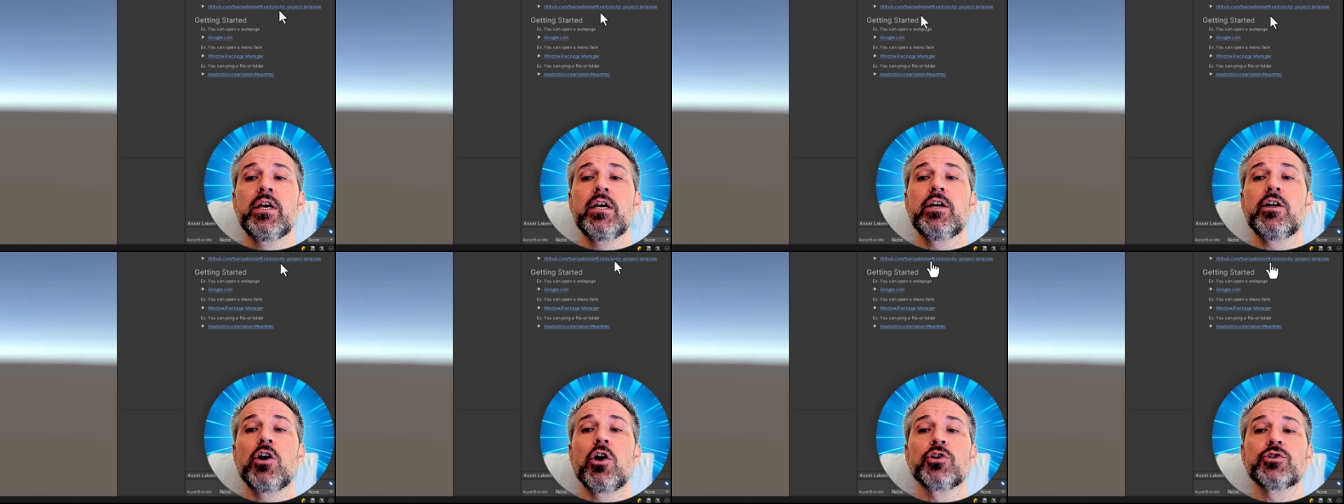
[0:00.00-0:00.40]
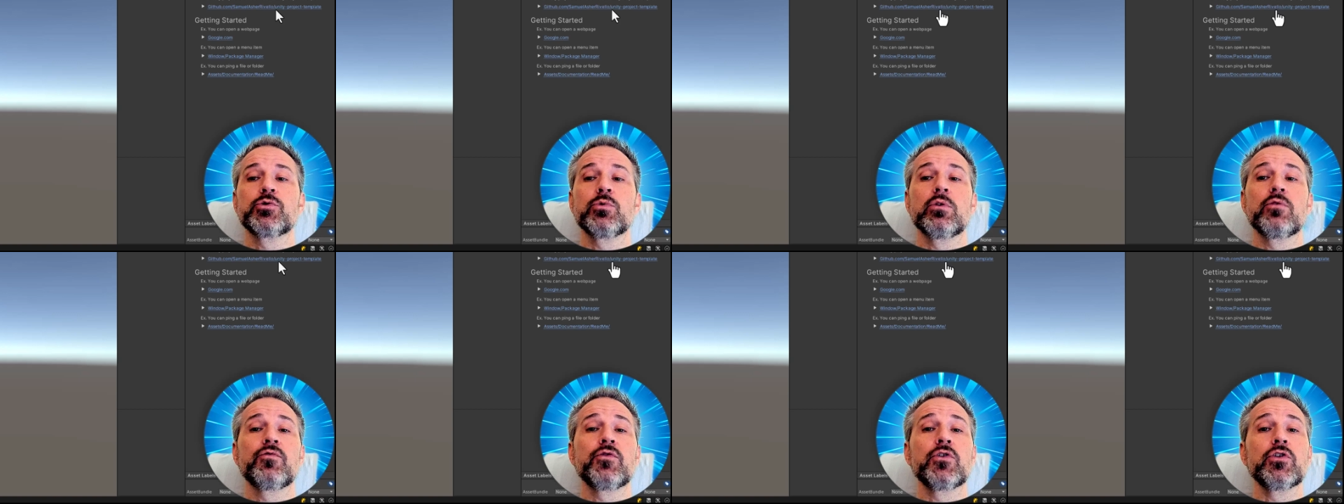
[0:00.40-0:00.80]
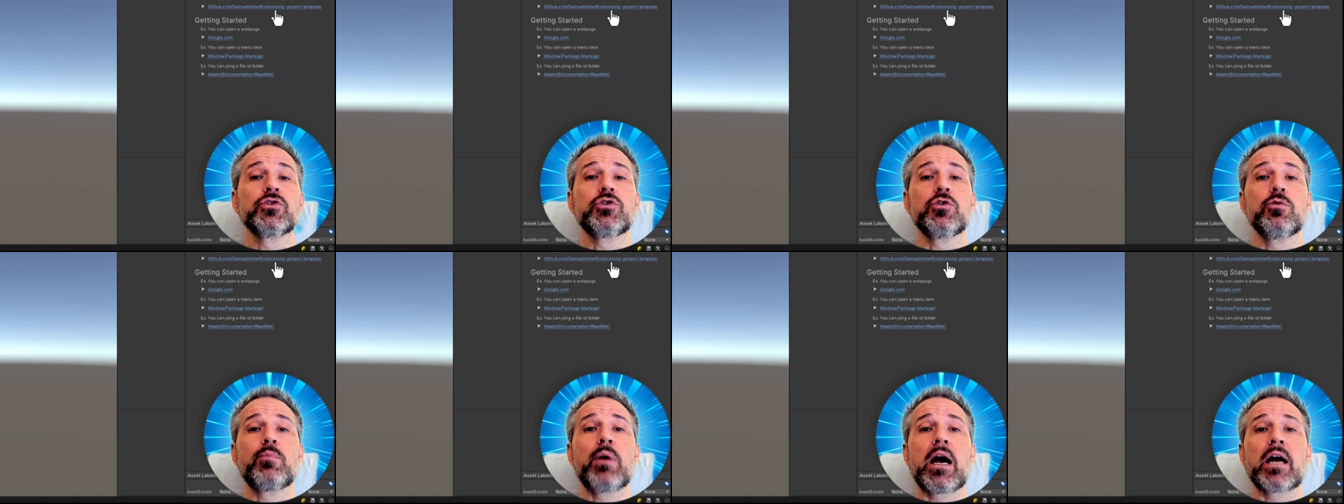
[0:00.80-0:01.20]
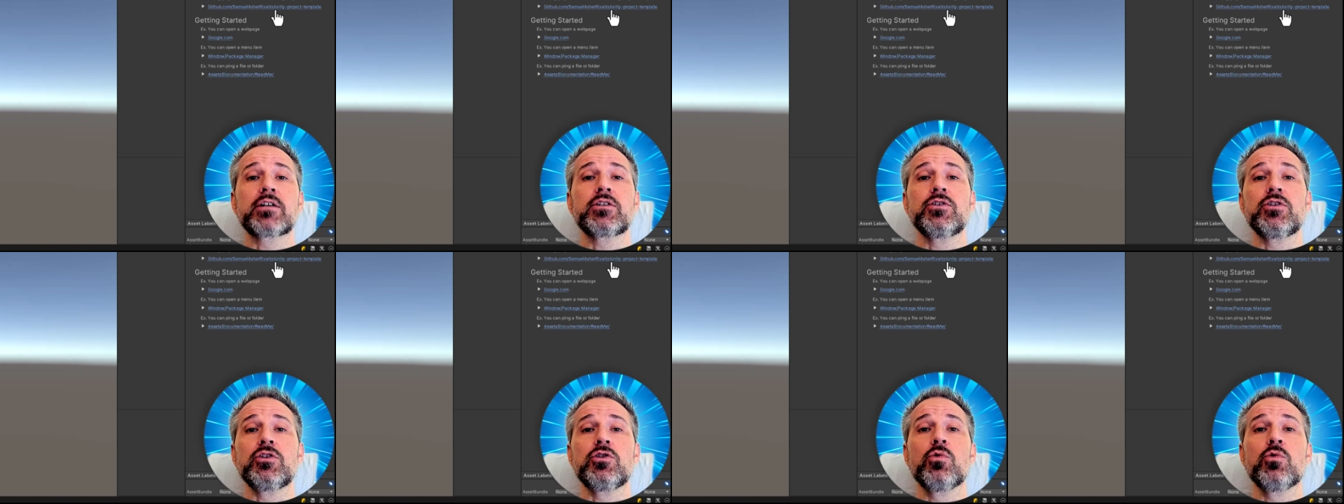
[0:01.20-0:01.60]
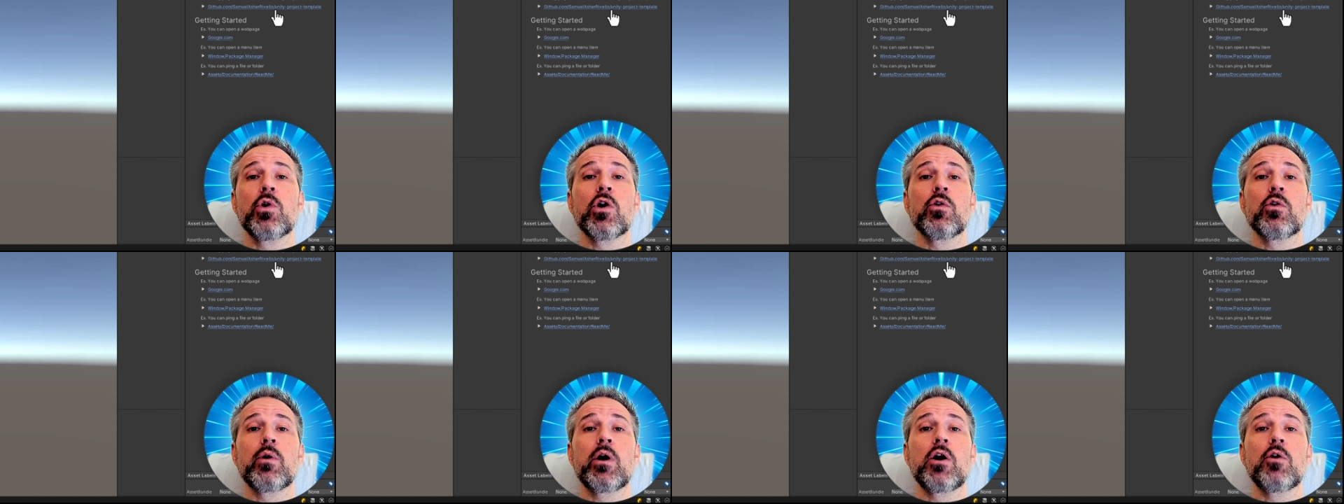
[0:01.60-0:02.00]
It also refers you back to the
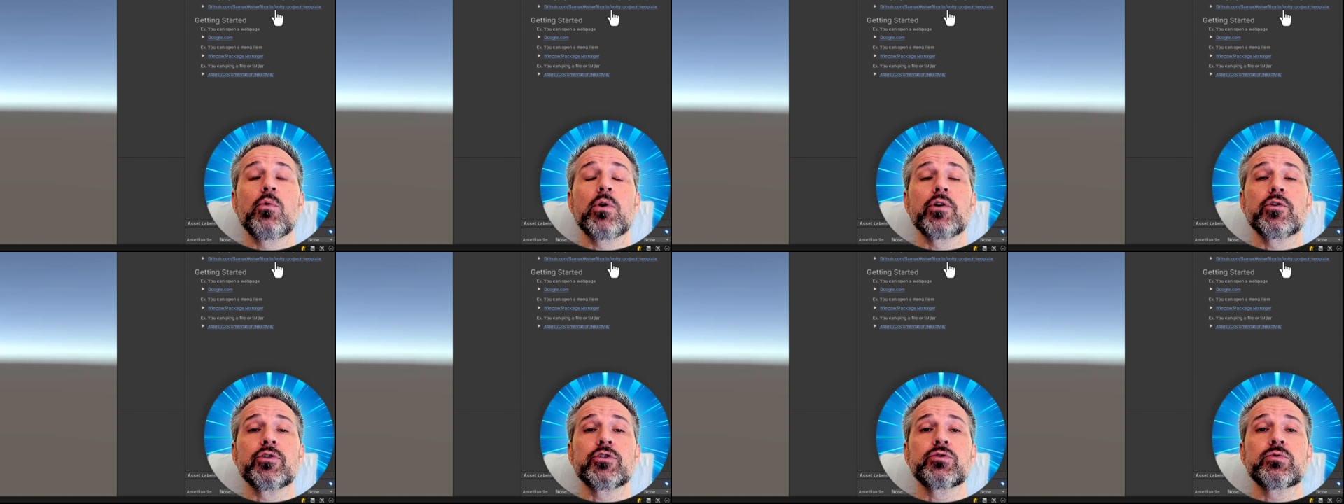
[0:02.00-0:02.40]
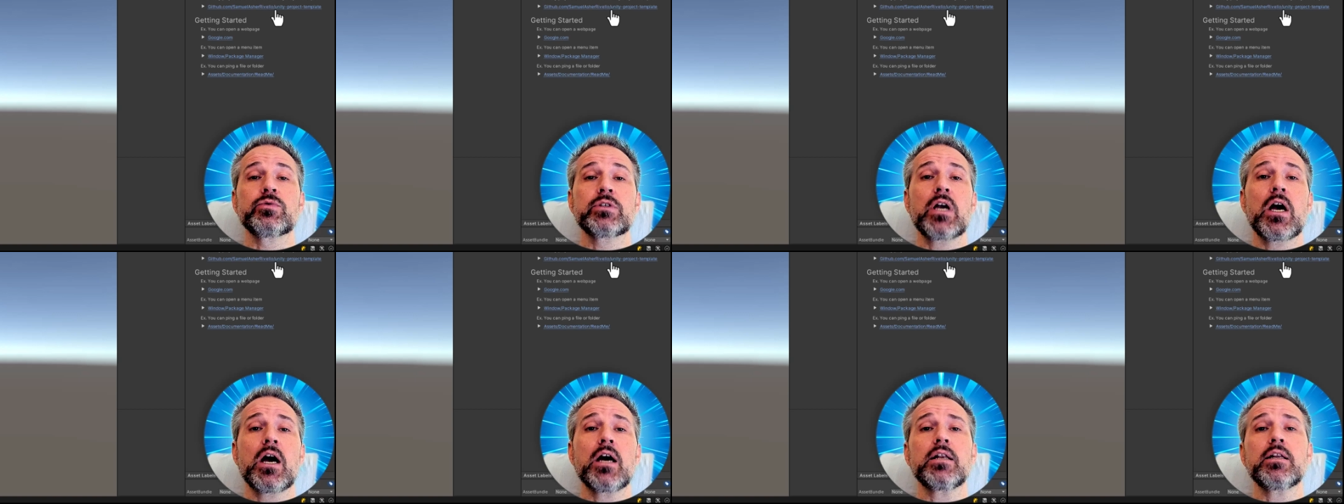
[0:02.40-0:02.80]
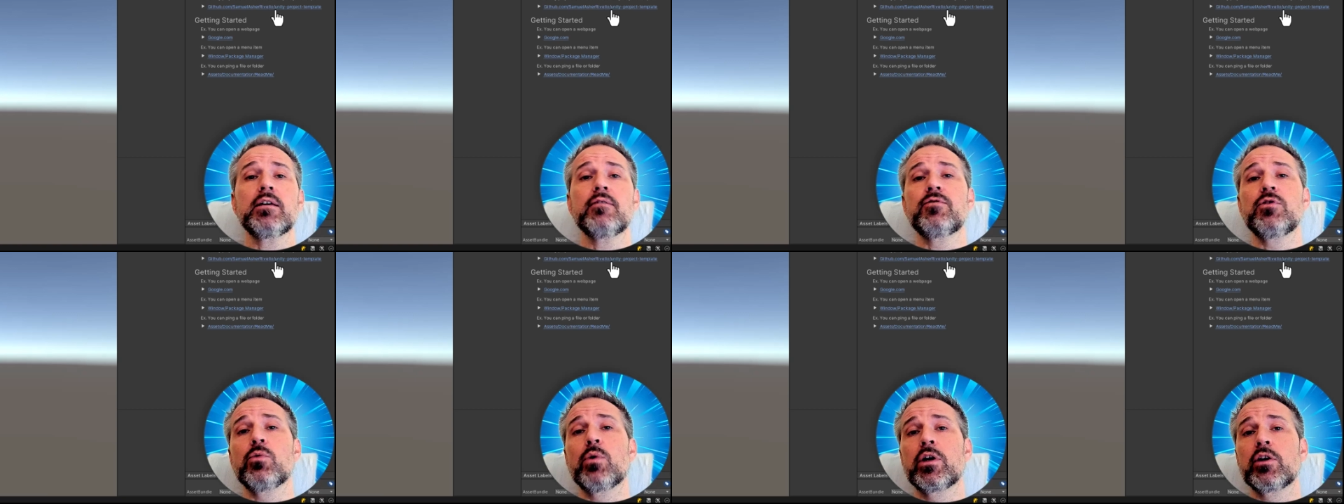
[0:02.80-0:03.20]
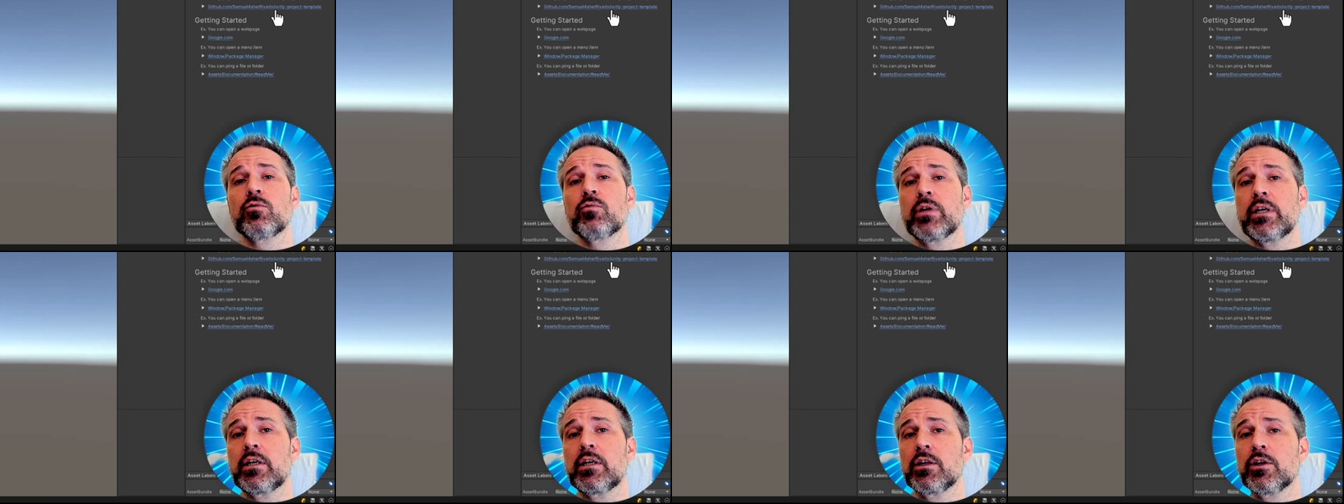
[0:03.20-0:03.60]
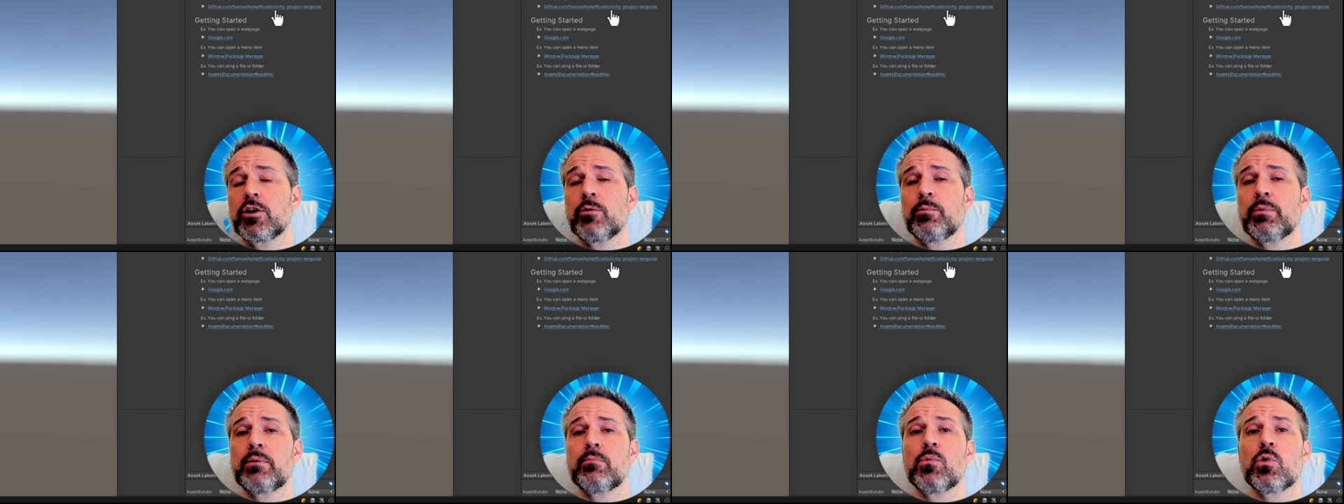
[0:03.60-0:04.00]
URL where this was got if you want to read a little
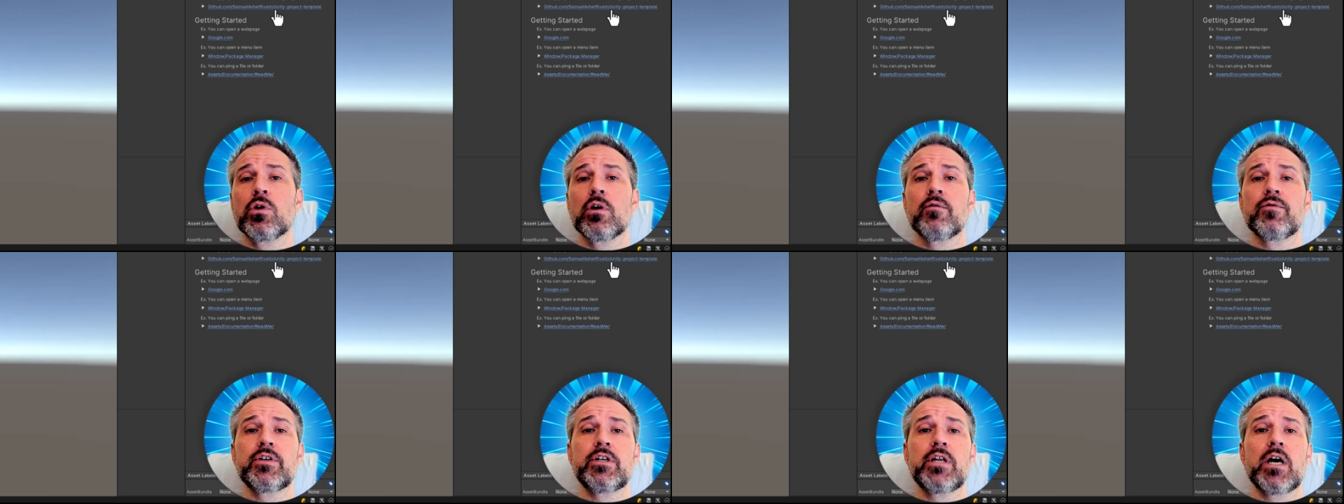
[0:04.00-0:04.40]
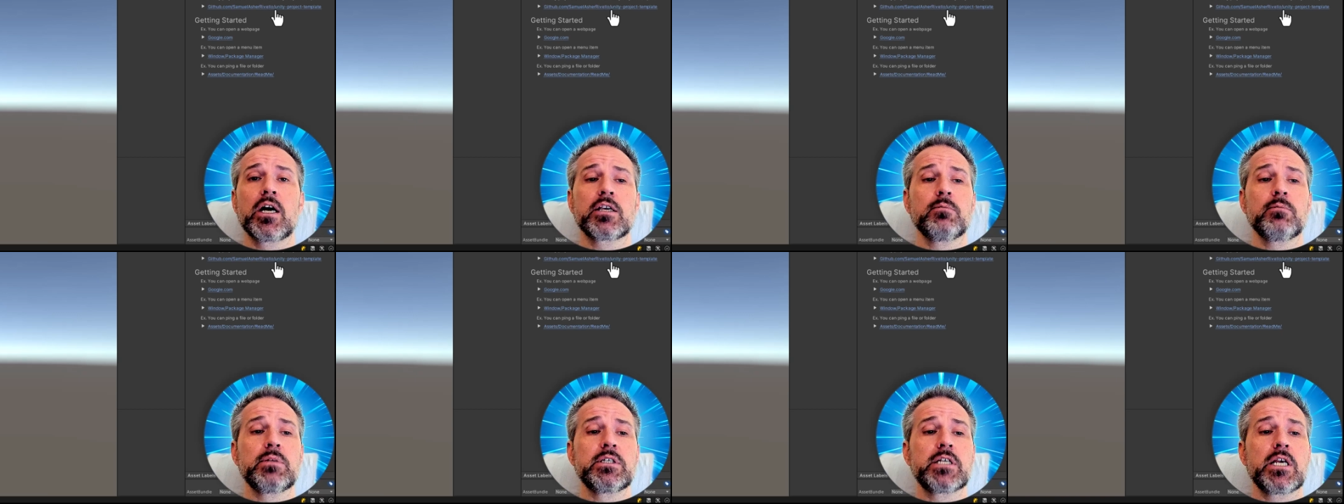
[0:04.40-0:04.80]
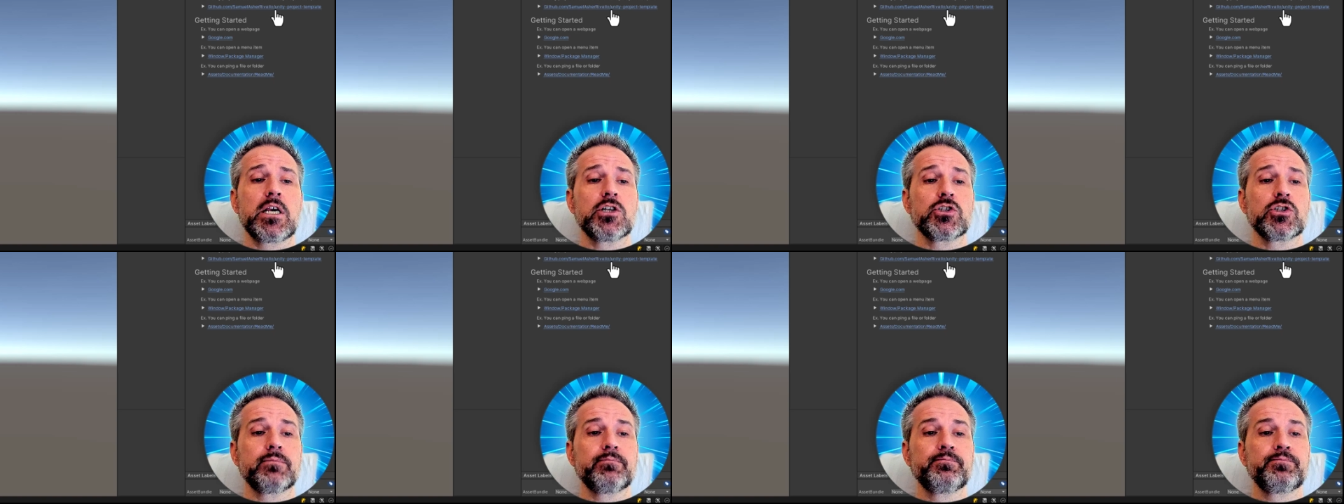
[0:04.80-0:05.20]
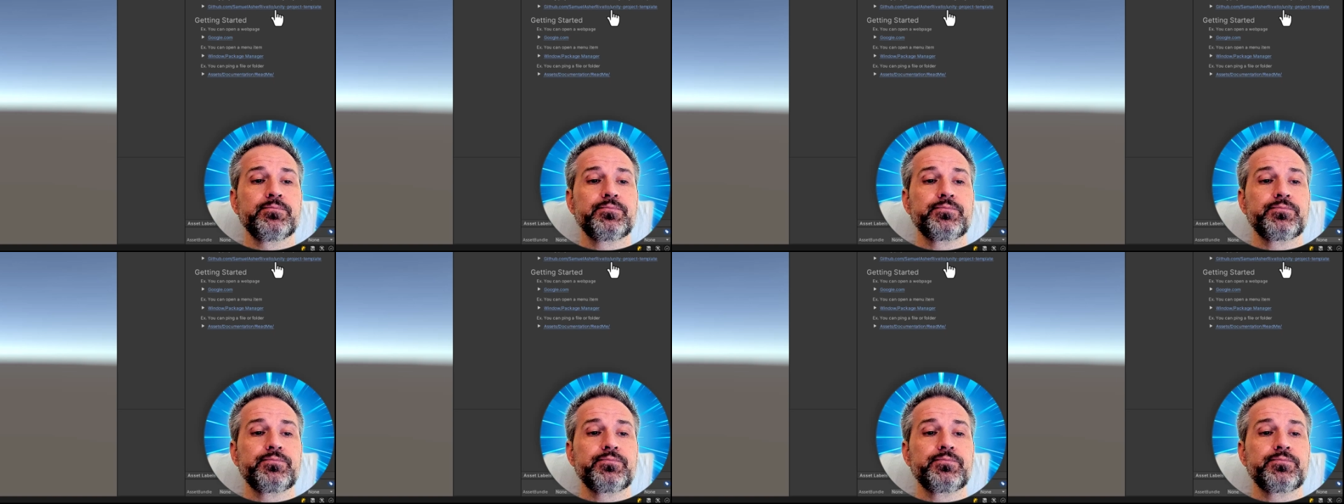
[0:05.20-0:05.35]
bit more of the documentation.